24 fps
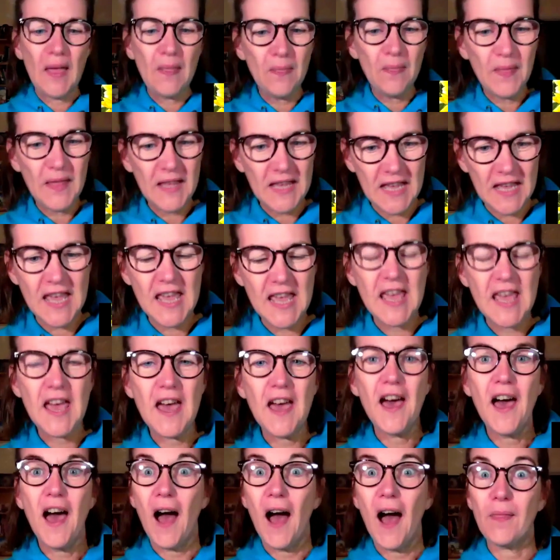then the
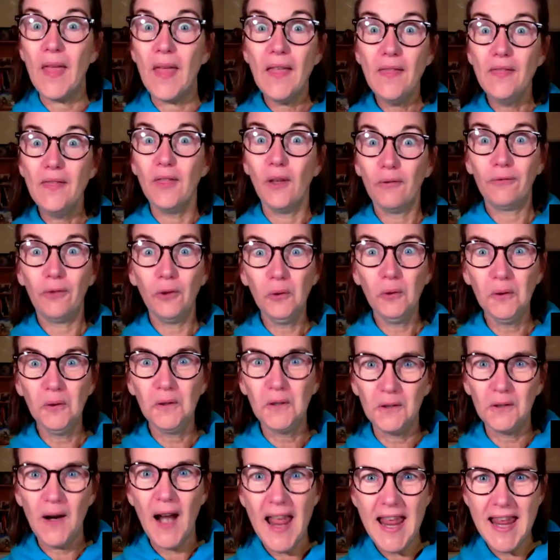ear, and then the
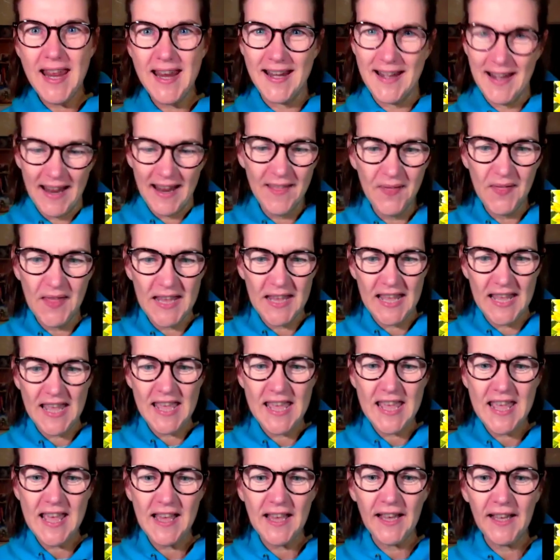full grain in the
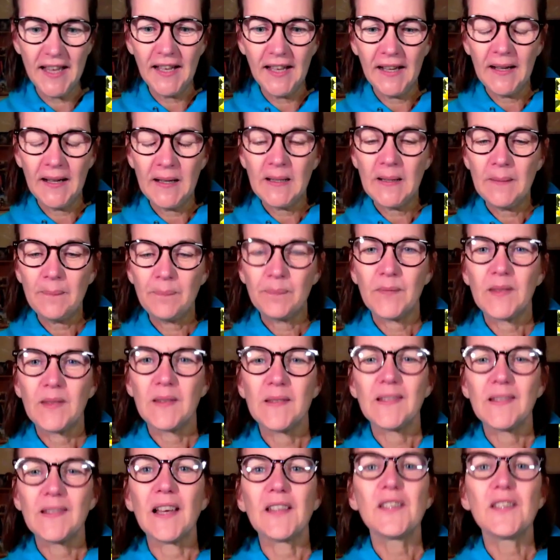ear.
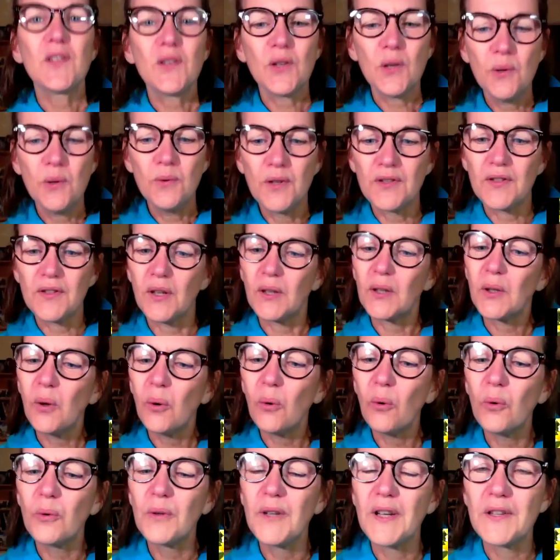As soon as the
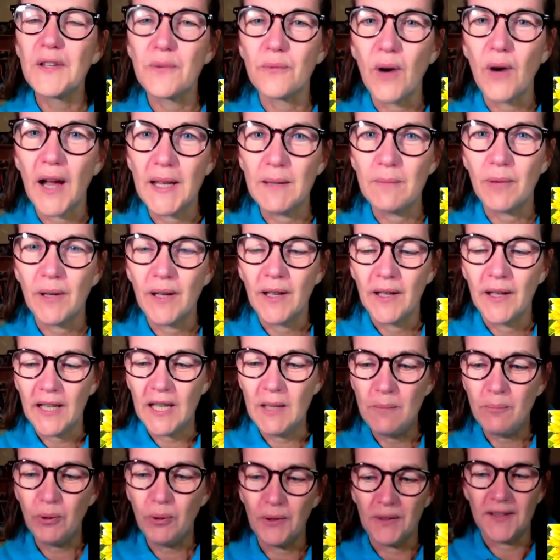corn is ripe,
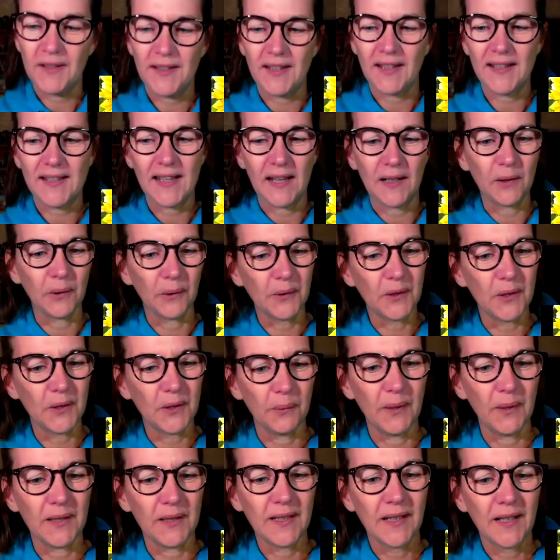he puts the sickle
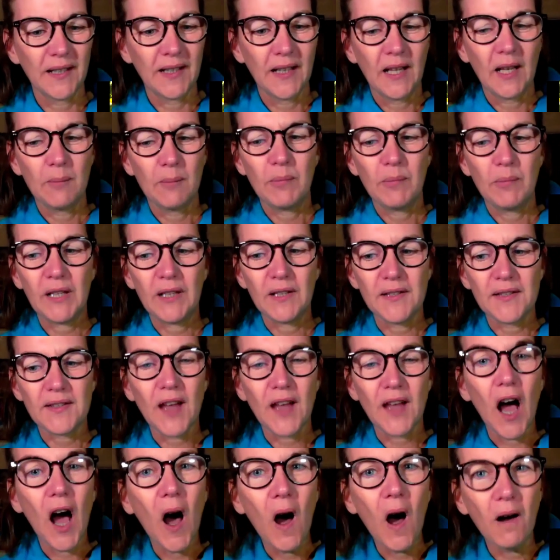to it because
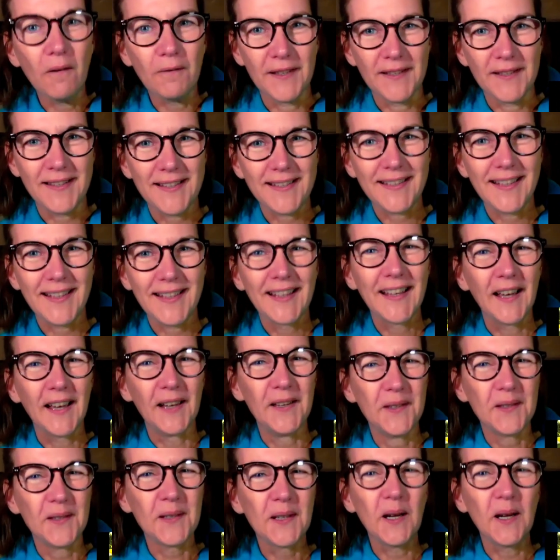the harvest
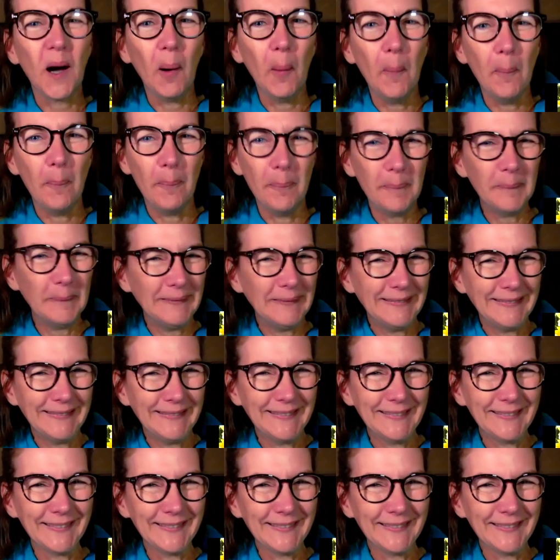has come.